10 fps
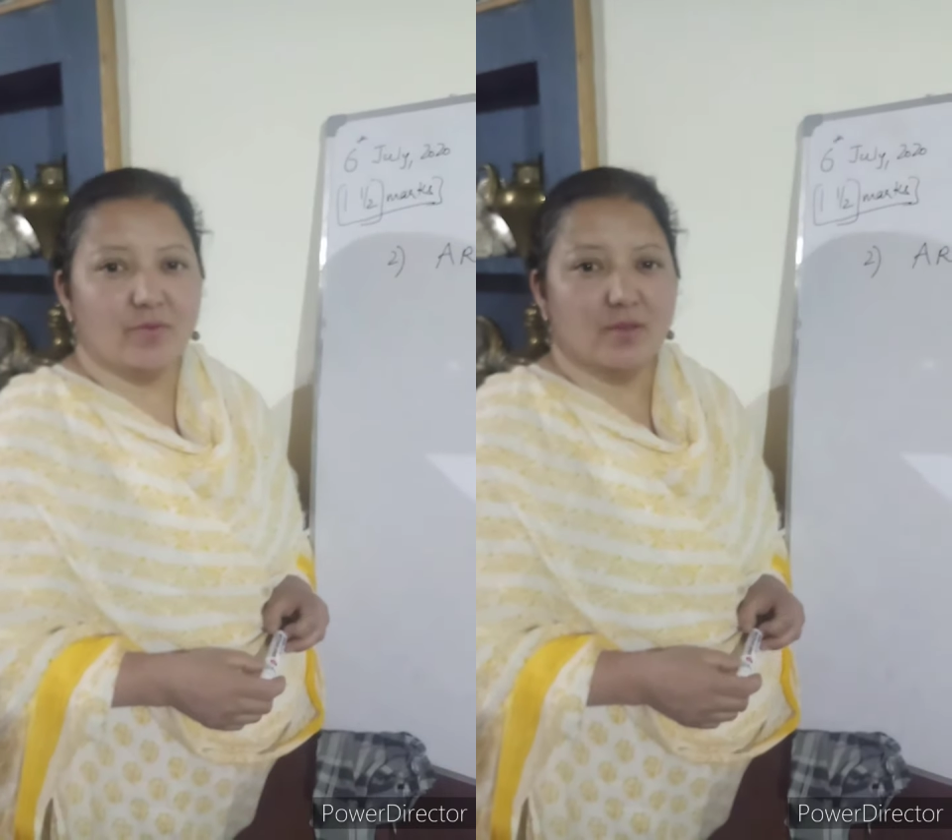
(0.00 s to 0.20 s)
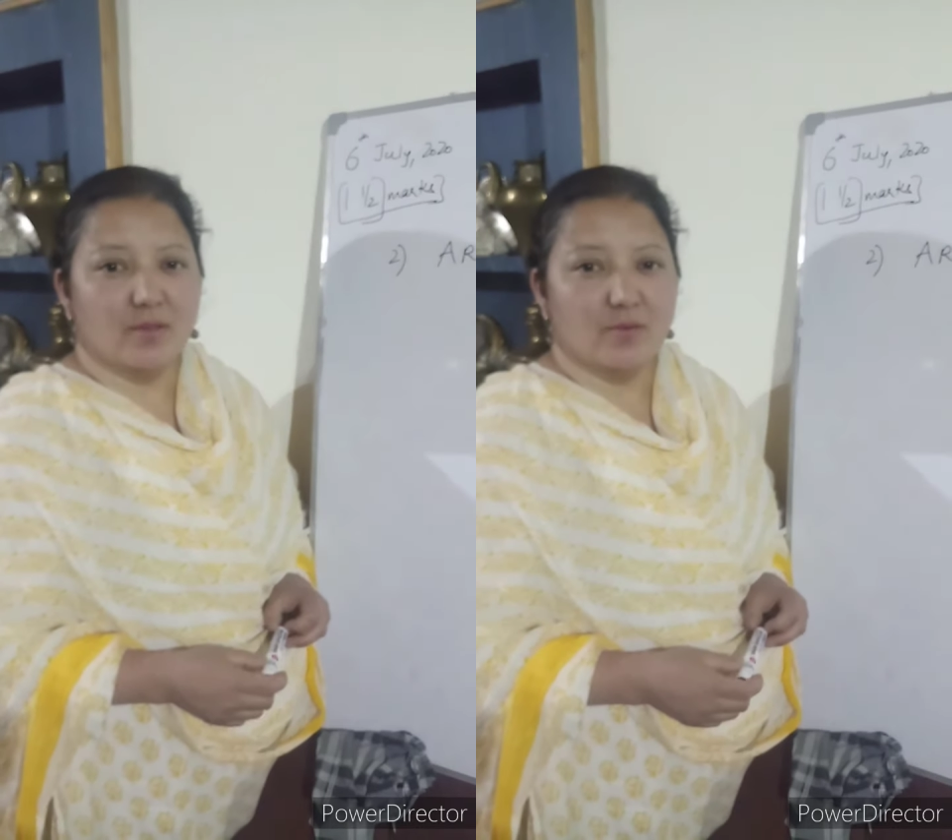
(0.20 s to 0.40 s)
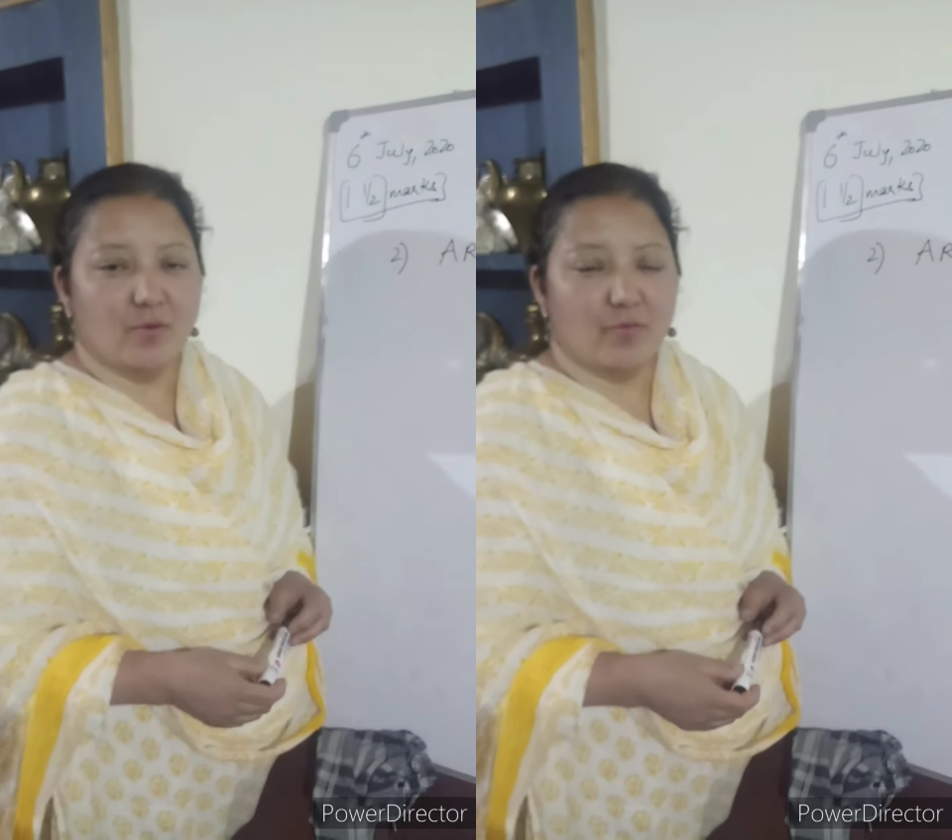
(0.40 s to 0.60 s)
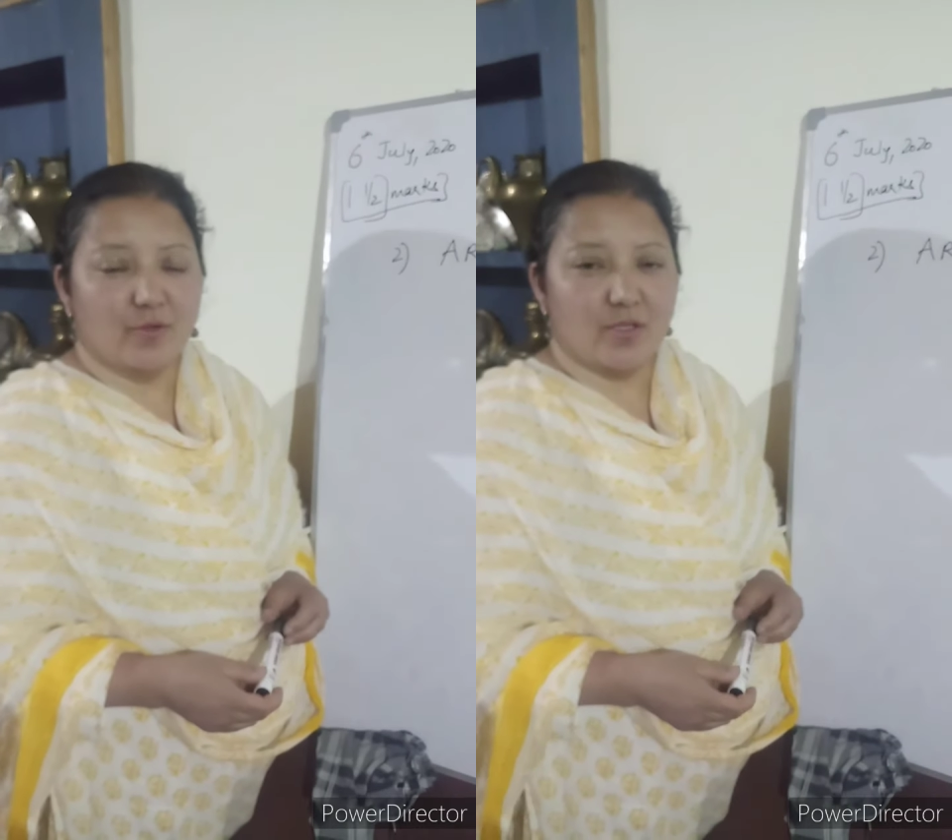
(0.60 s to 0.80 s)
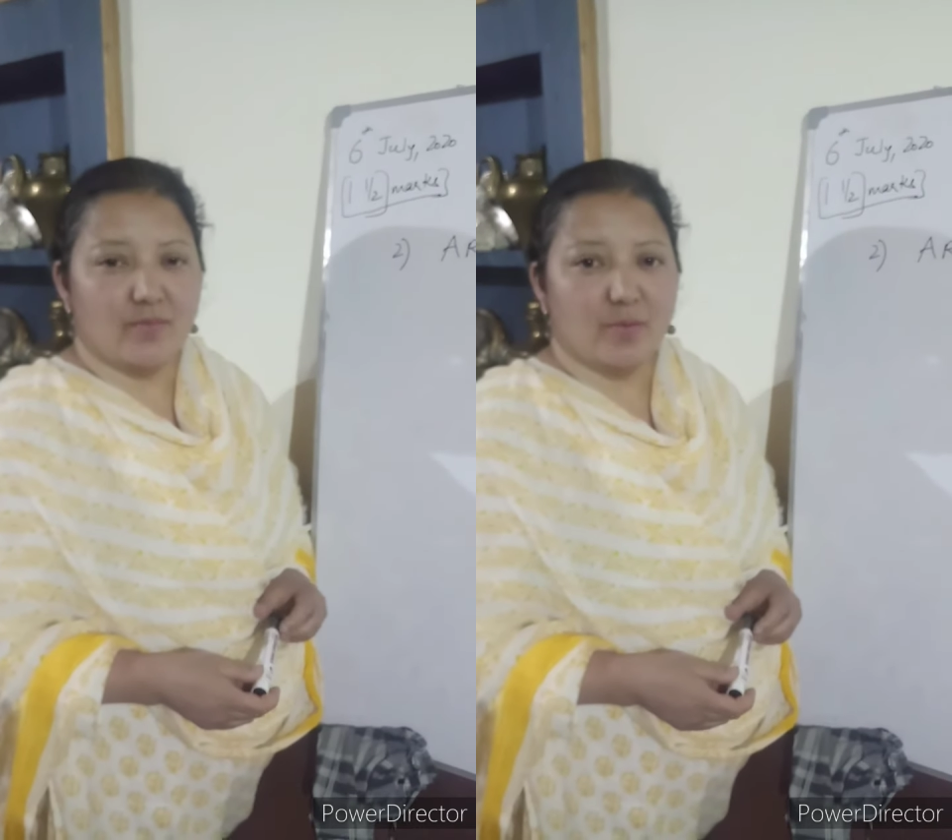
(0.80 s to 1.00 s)
the of your
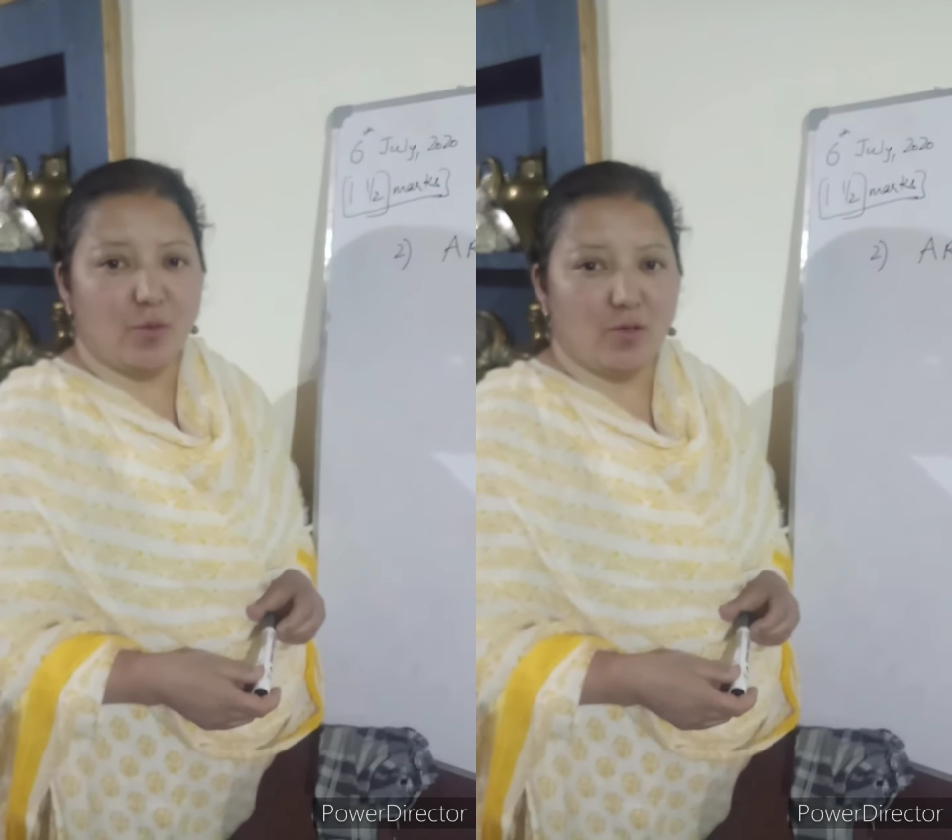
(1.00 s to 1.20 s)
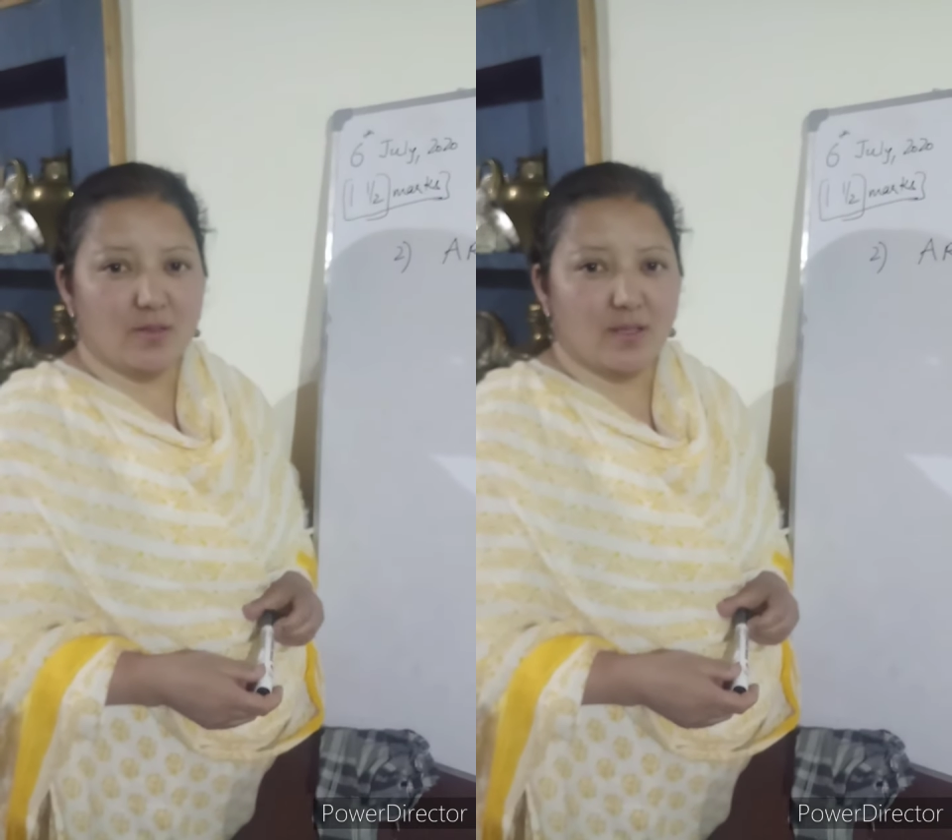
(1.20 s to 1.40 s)
TV box